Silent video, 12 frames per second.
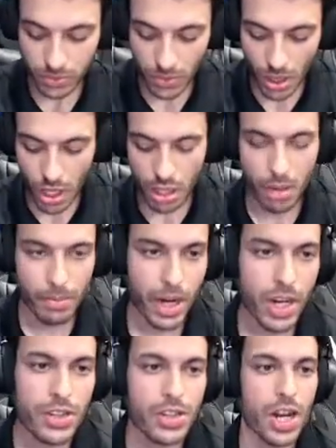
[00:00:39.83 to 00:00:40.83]
a
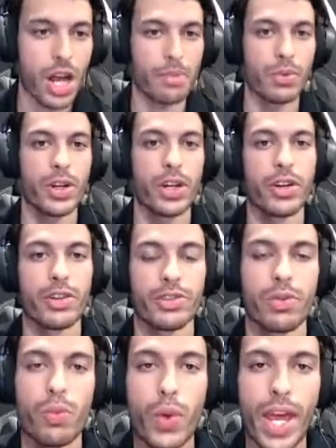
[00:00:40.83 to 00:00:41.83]
comparison operator is a
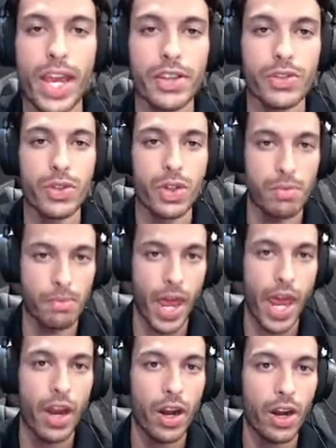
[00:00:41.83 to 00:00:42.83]
way to
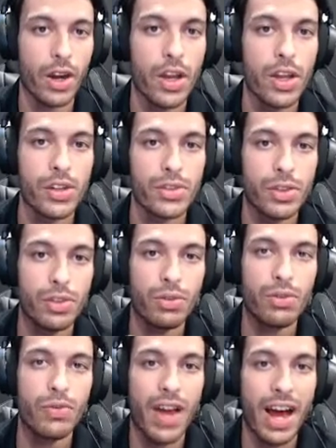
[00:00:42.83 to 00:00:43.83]
compare two
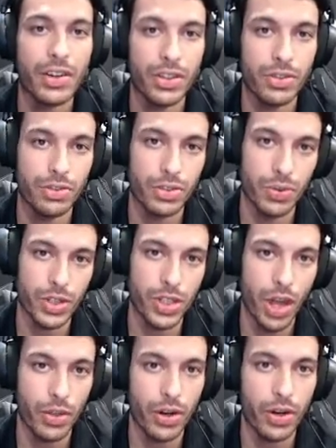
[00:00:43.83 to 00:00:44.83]
values to each
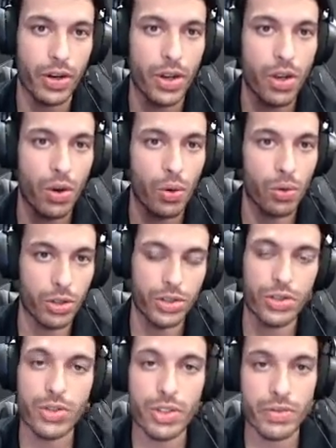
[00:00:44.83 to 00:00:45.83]
other, or
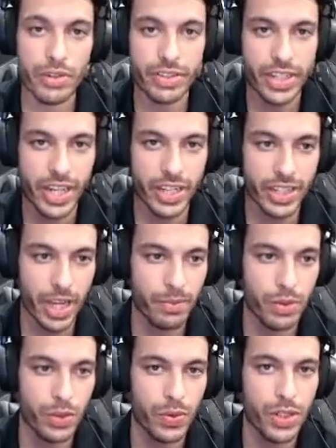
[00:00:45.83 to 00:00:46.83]
two different data types
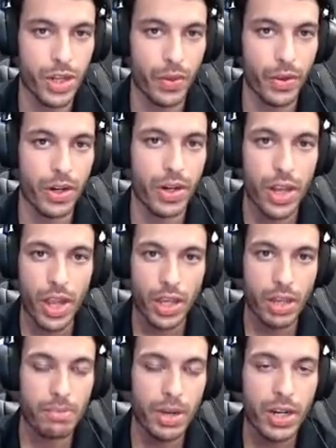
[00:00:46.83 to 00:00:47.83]
to each other.
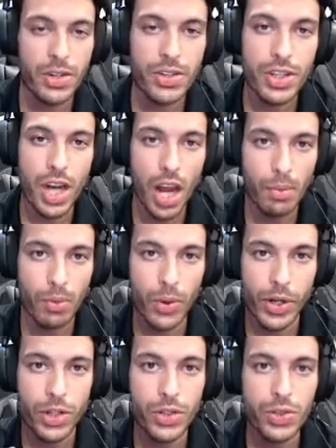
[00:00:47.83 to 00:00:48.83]
Comparison
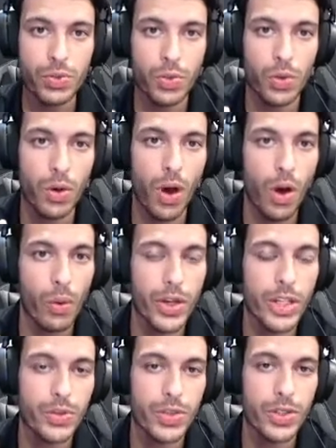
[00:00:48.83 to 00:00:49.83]
operators will
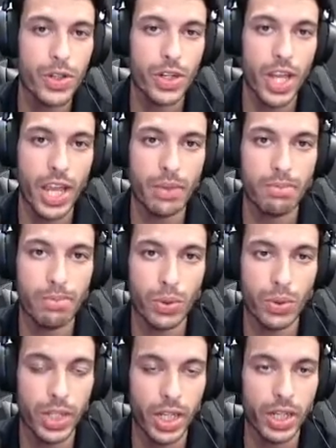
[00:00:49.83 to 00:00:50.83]
always return a
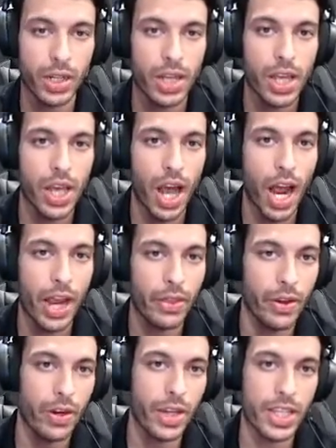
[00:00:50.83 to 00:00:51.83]
Boolean,
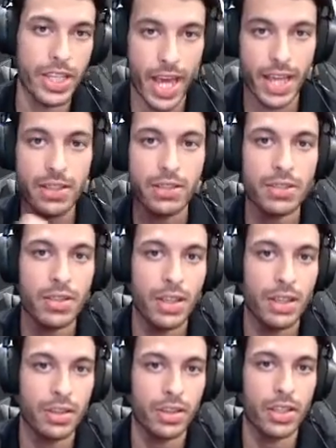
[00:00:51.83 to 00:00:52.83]
either yes,
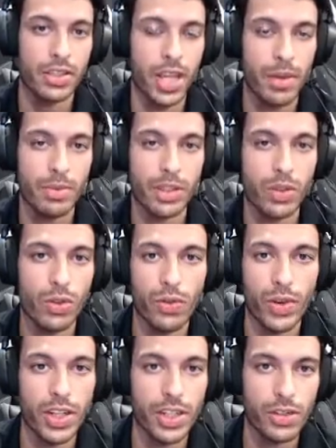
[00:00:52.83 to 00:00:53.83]
the statement you have
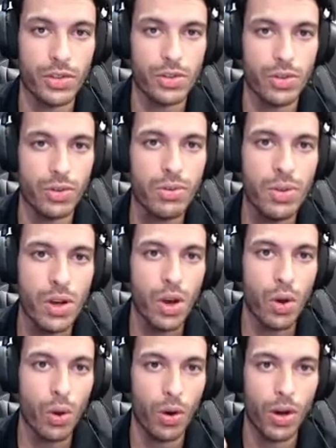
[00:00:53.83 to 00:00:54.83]
written is true,
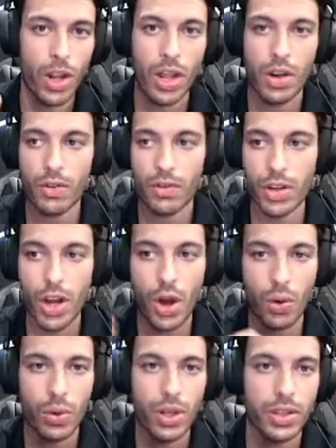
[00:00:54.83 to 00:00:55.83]
or no,
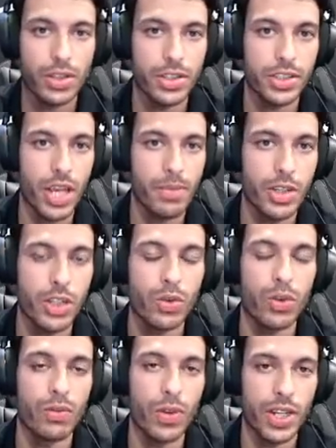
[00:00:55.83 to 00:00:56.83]
the statement you
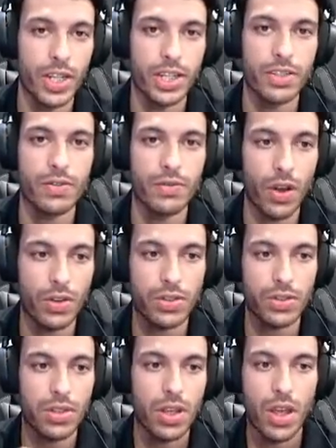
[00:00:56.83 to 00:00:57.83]
have written is
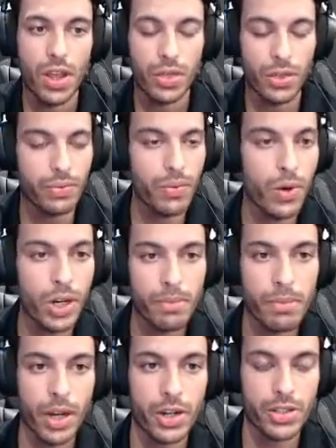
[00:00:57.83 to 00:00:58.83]
false. The four
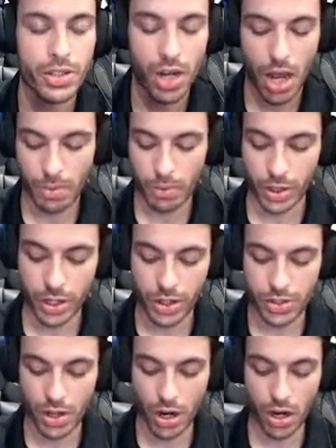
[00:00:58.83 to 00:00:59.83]
comparison
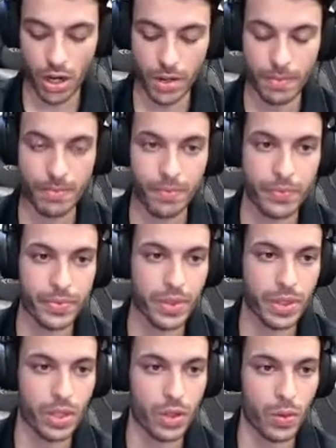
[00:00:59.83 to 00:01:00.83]
operators are
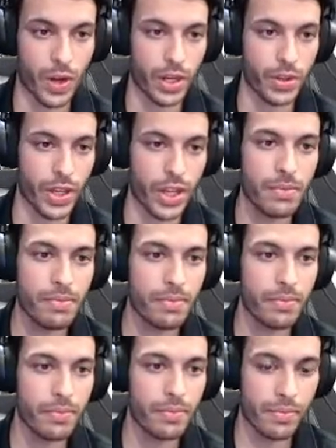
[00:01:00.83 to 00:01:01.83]
greater than,
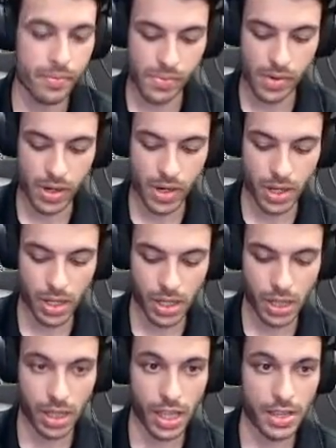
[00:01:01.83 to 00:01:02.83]

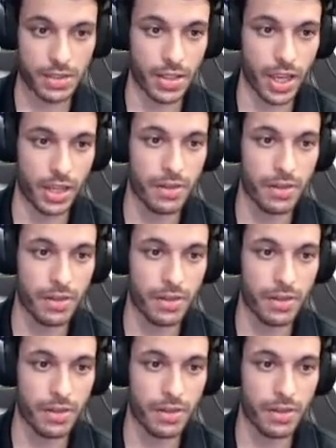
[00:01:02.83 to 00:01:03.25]
less than,